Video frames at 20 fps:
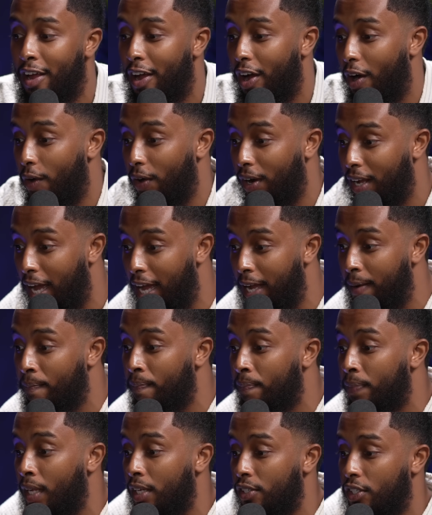Okay,
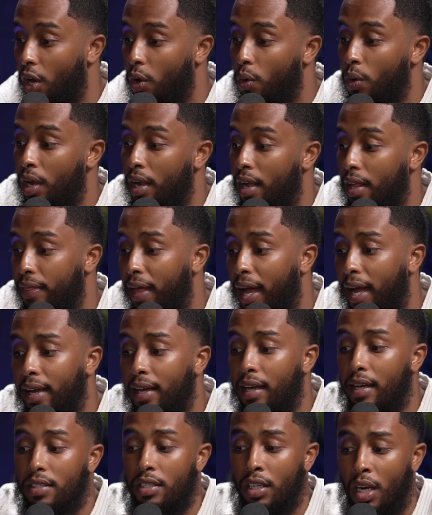so that
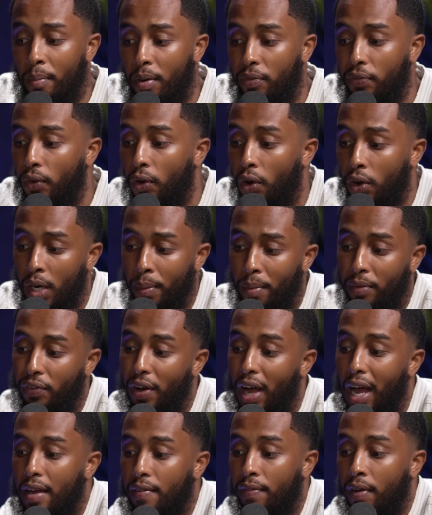is number four. Number
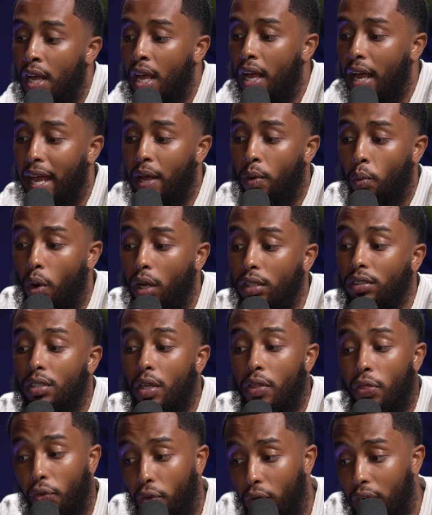five, a 1 to
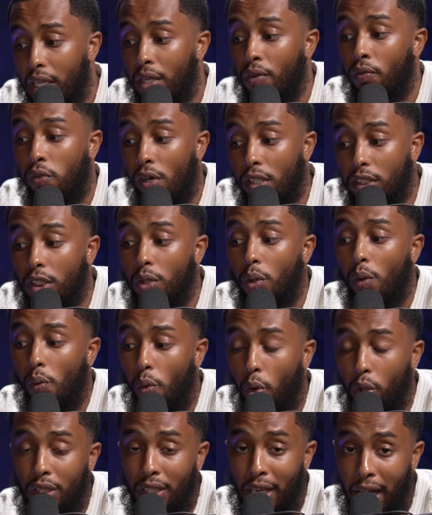3 risk to
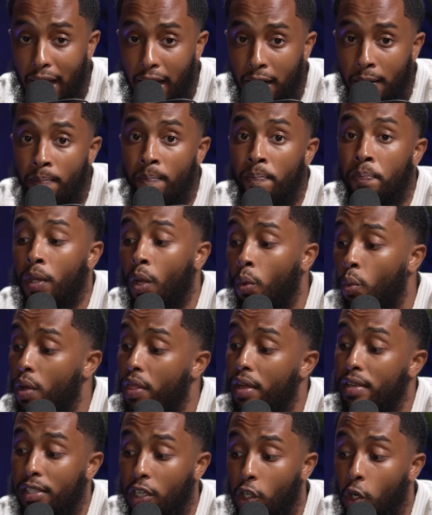reward gain with a
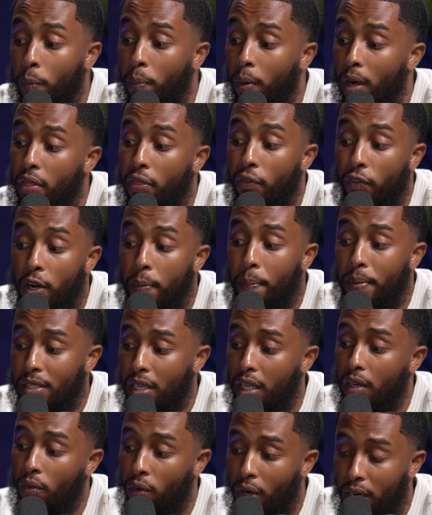
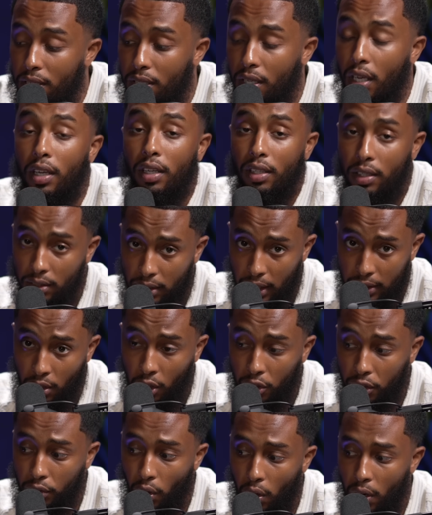0.3% risk,
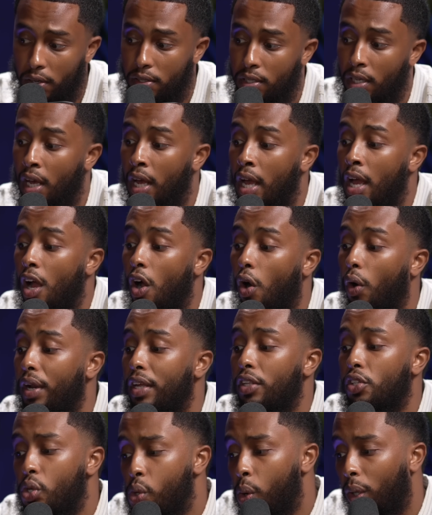$600 on a
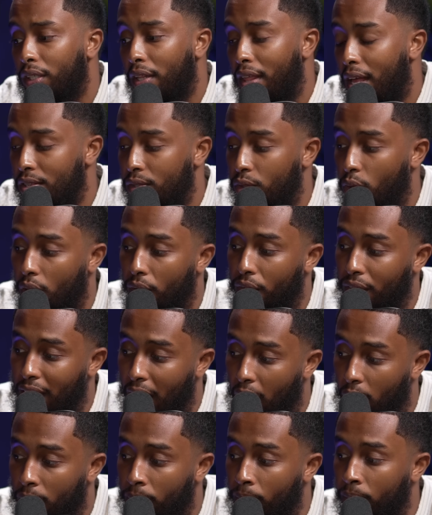$200,000
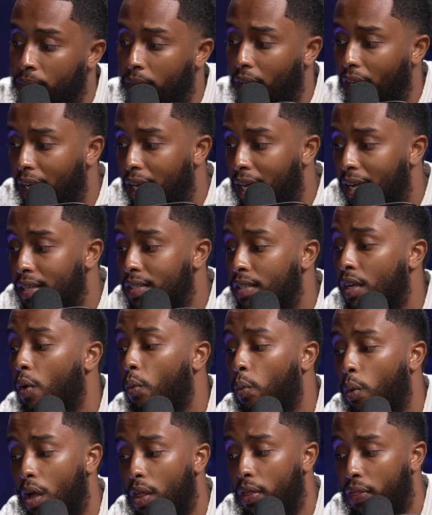account is
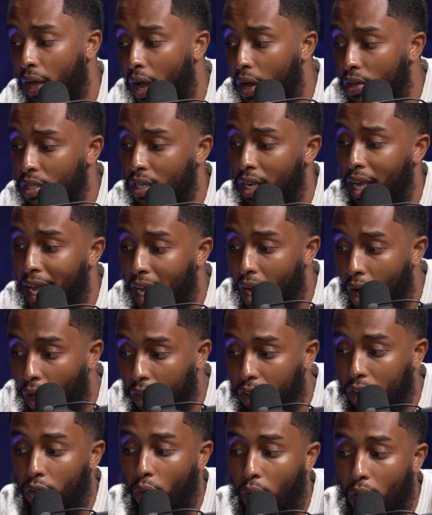
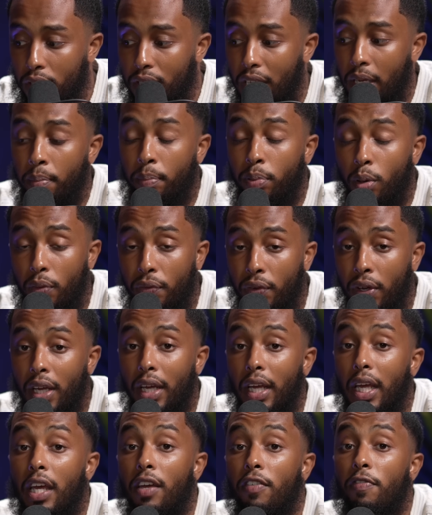$1,800 in profit
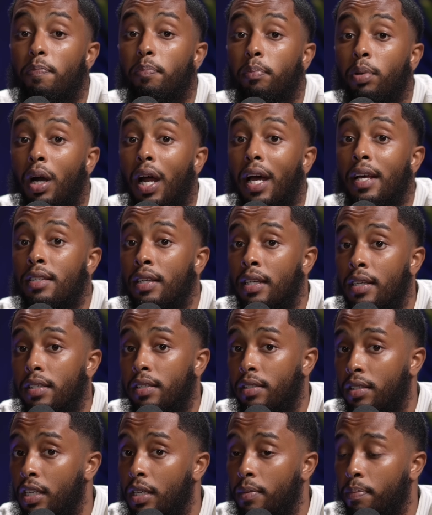if price hits
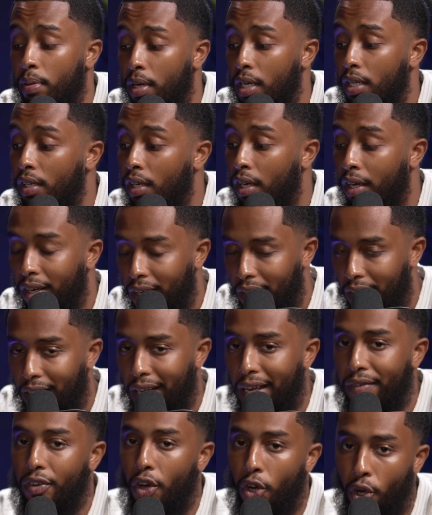TP.
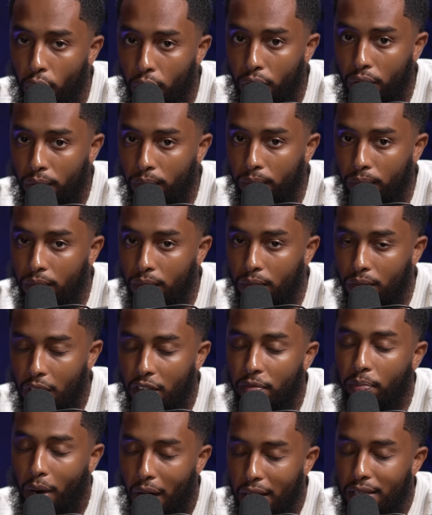If you're good, if
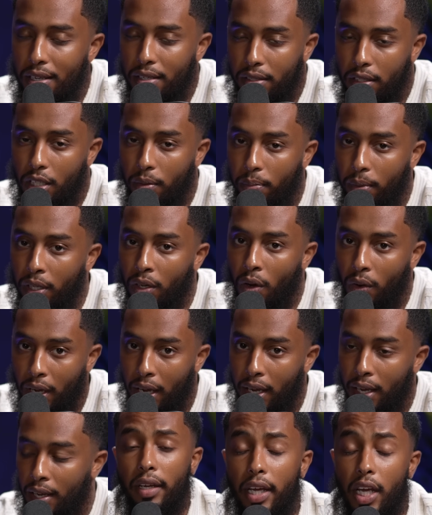price hits TP,
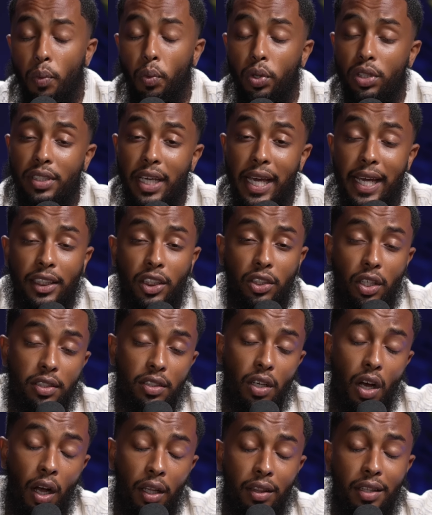okay? It would take just
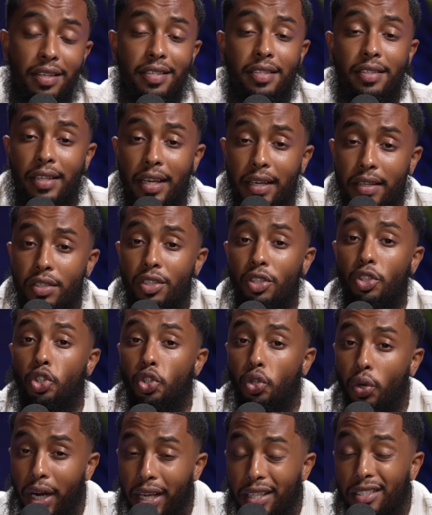under 6
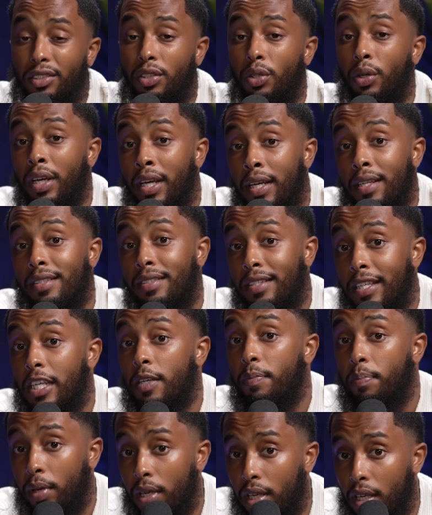trades to hit
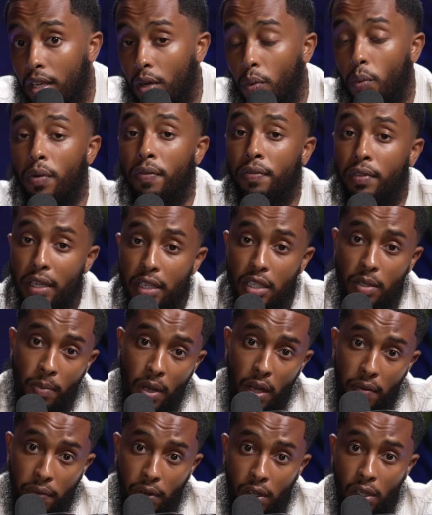TP with this
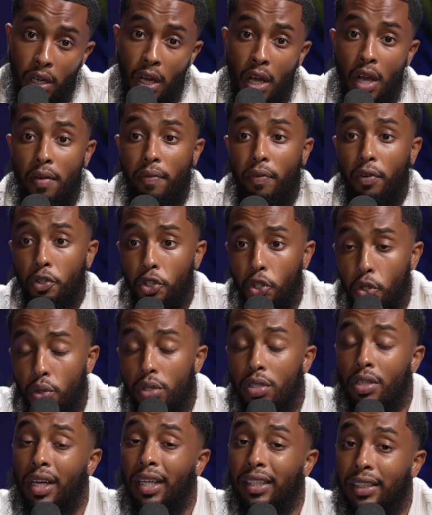method for you
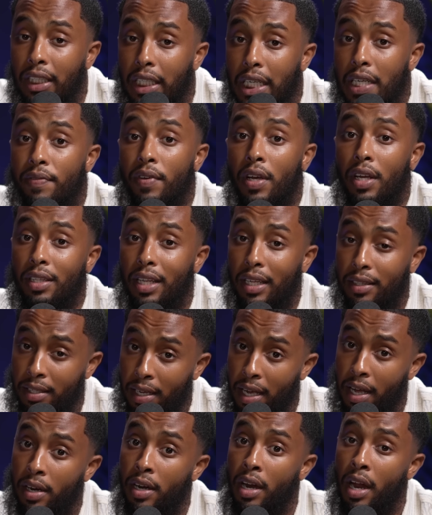to achieve the
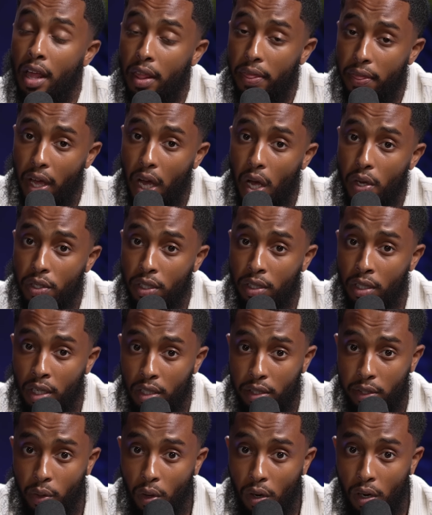
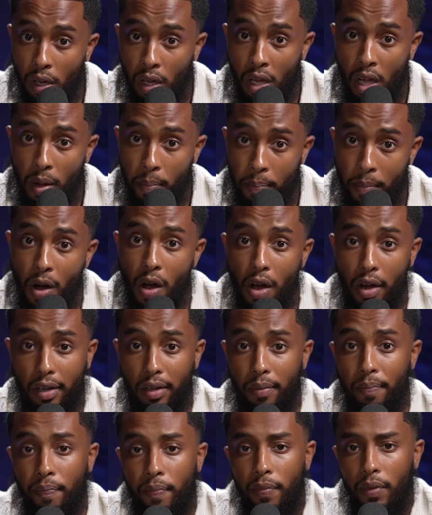$10,000 mark.
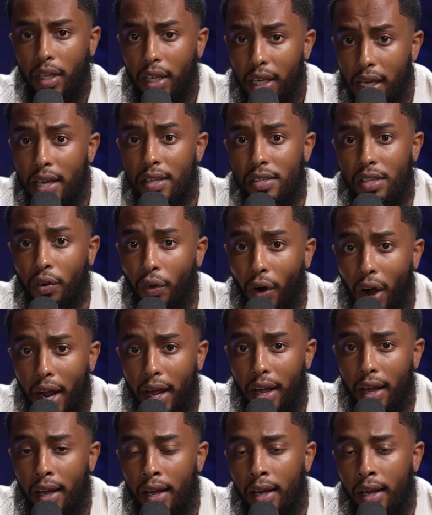Easy, right?